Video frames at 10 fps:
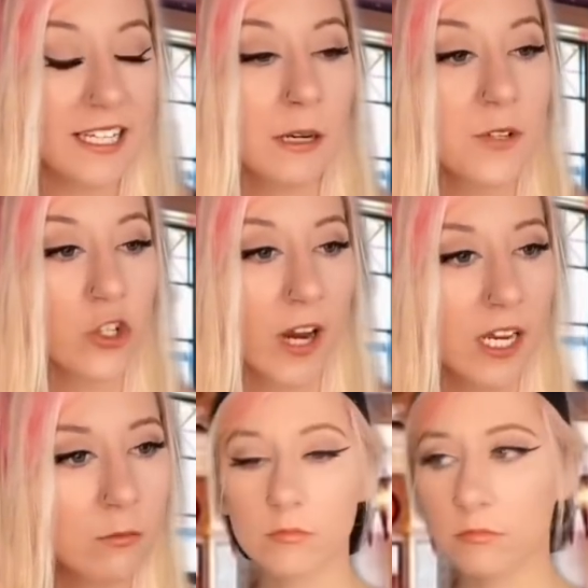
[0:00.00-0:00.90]
Jack, sit up
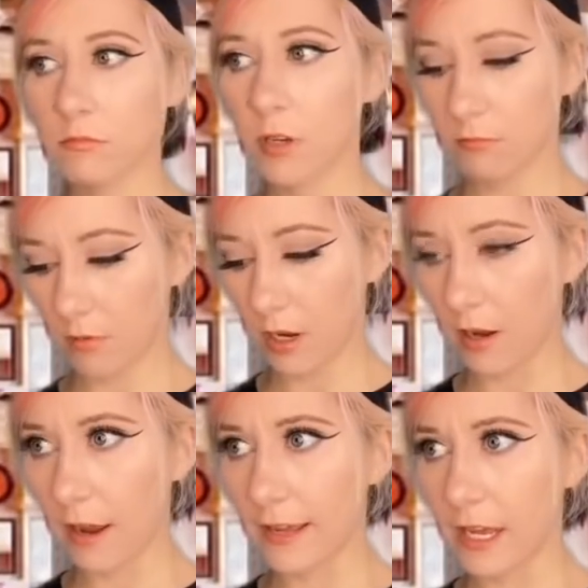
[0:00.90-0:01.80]
straight.
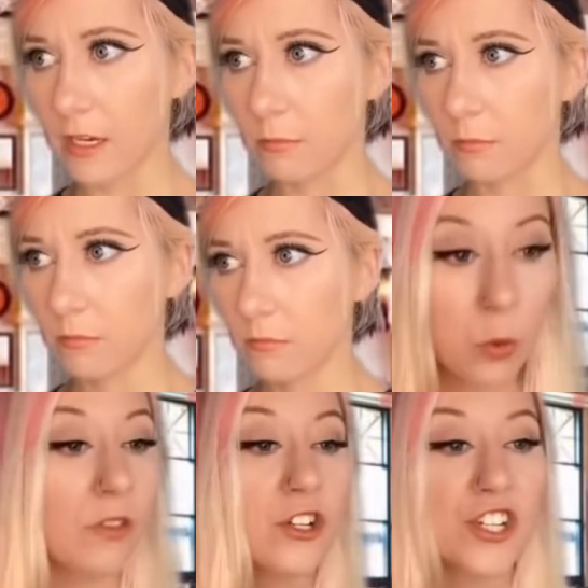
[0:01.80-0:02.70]
I am.
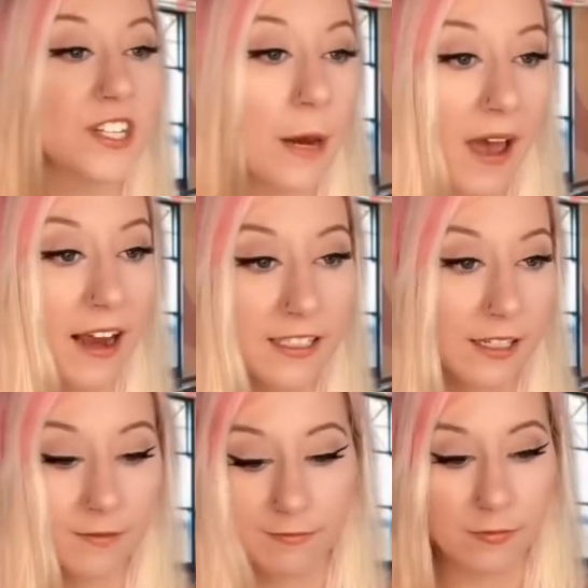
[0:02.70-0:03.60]
Well, then just stop
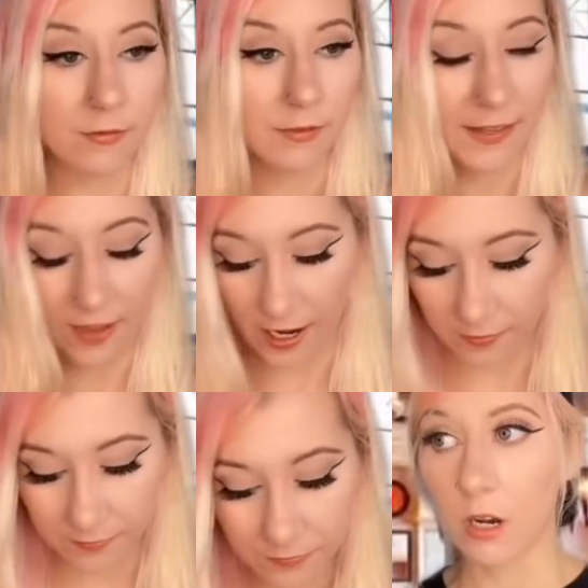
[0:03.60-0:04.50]
acting like
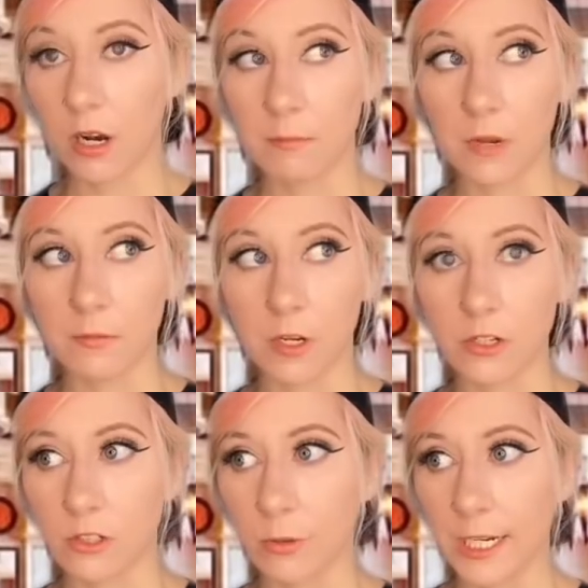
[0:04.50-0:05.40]
that. I'm
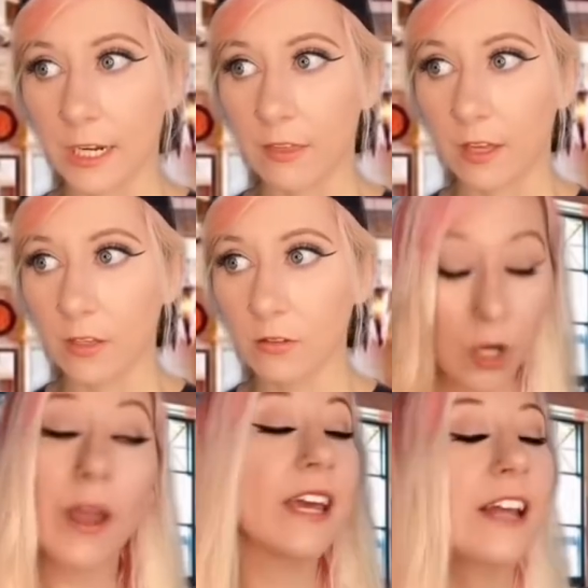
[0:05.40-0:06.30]
not doing
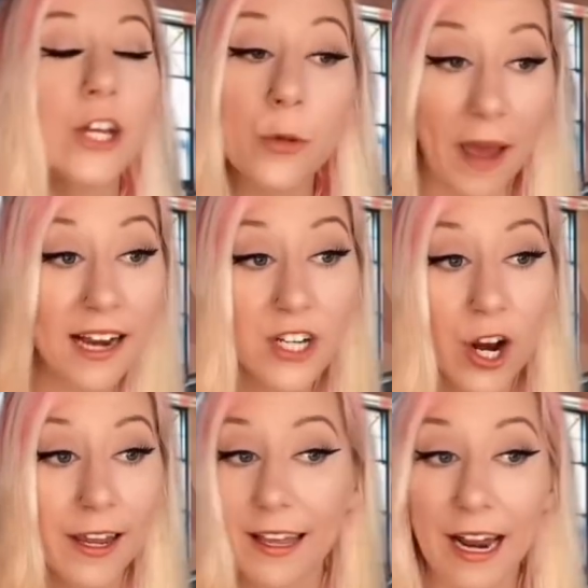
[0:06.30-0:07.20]
anything. Okay, and now you're back
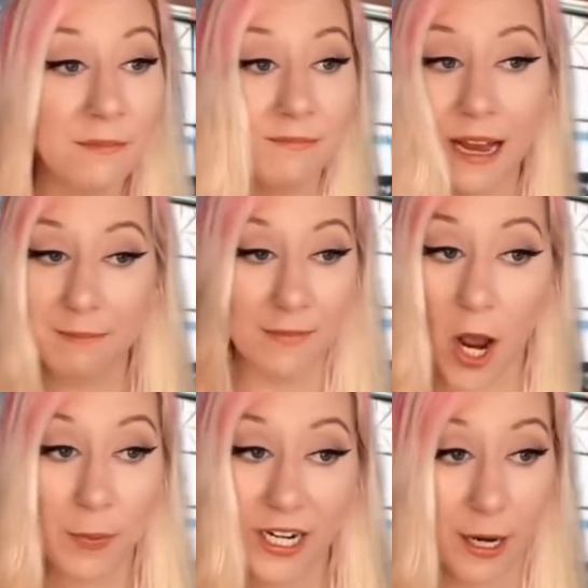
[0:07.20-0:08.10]
talking, and I'm
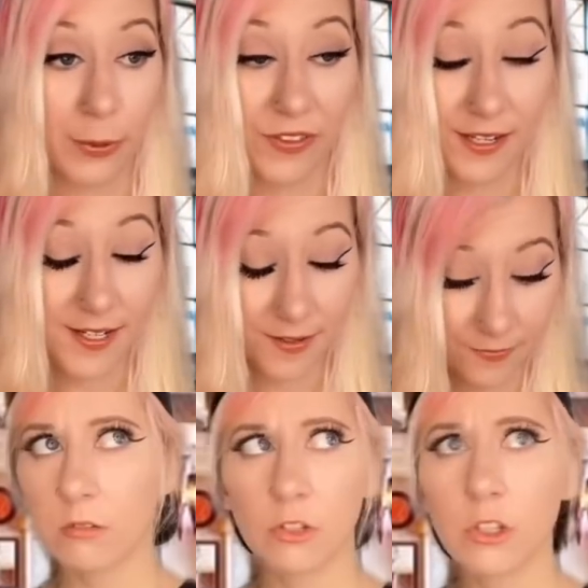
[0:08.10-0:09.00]
not putting up with
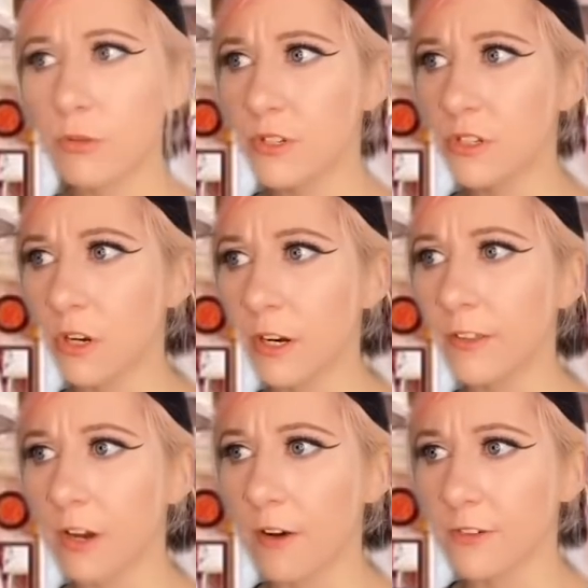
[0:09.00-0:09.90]
this. You
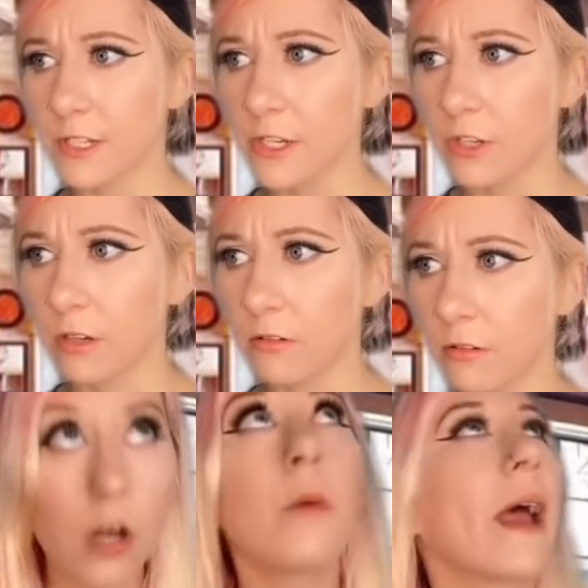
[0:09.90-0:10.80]
started the
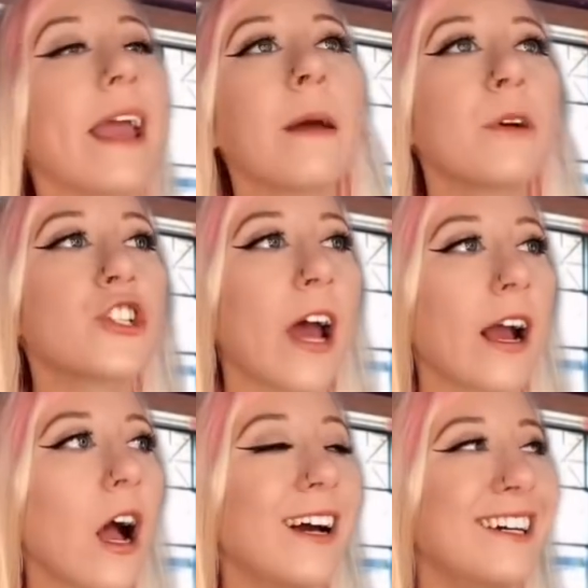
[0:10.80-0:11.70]
conversation. Um,
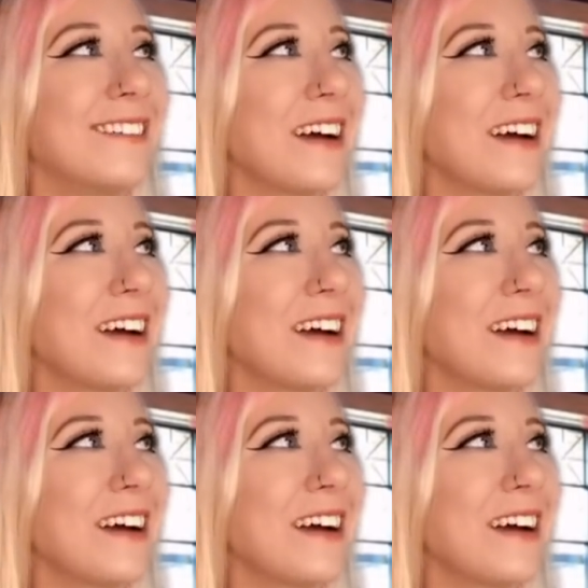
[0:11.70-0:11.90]
Amberjack,